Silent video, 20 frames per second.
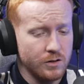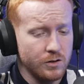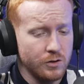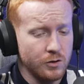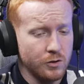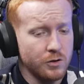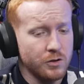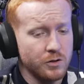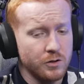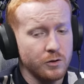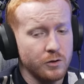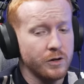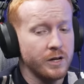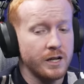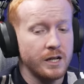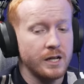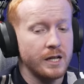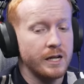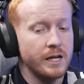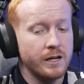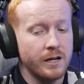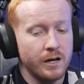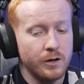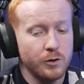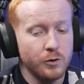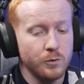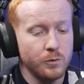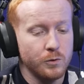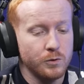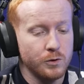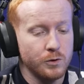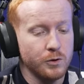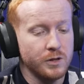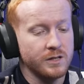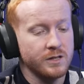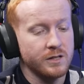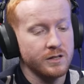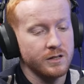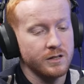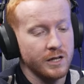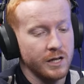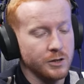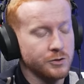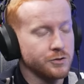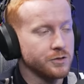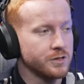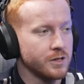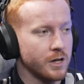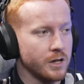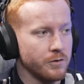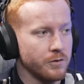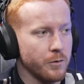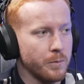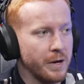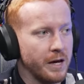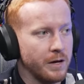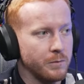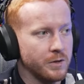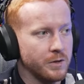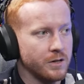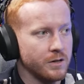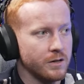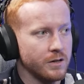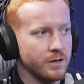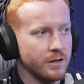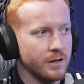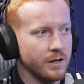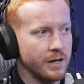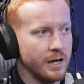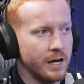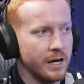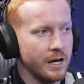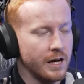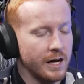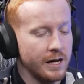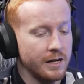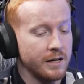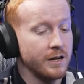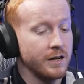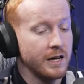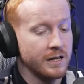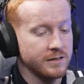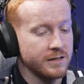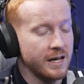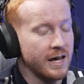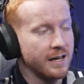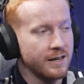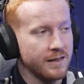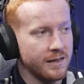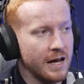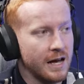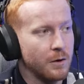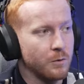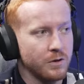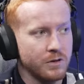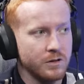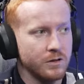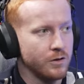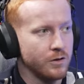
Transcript: you could look at a lender who will look at the interest-only repayment, and take that with